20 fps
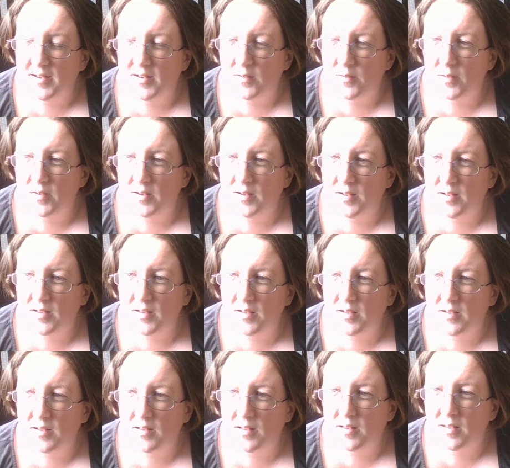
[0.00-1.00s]
The
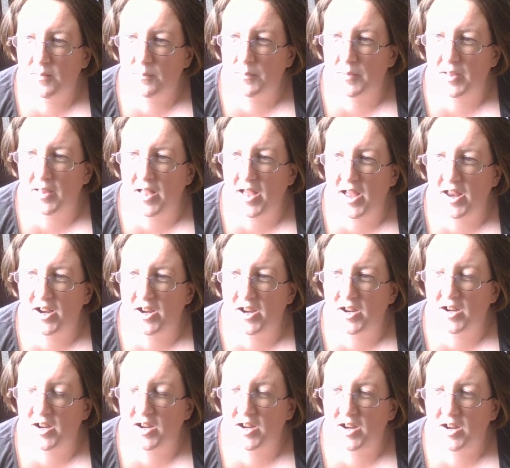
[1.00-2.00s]

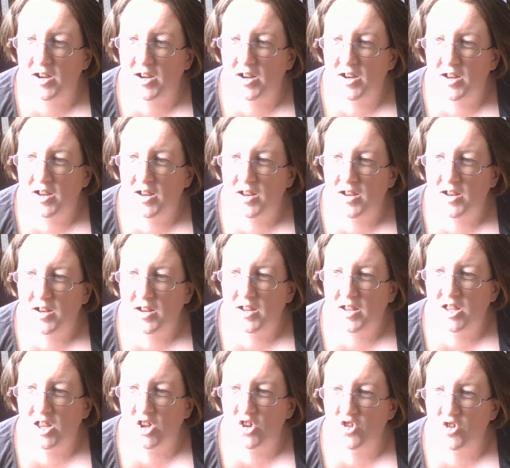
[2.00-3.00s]
ladder
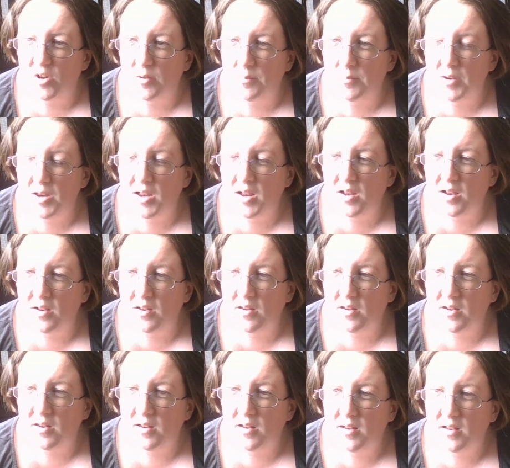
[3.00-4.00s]
can jump
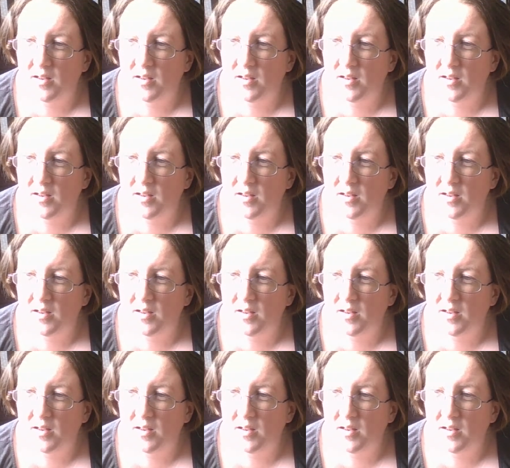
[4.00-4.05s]
down.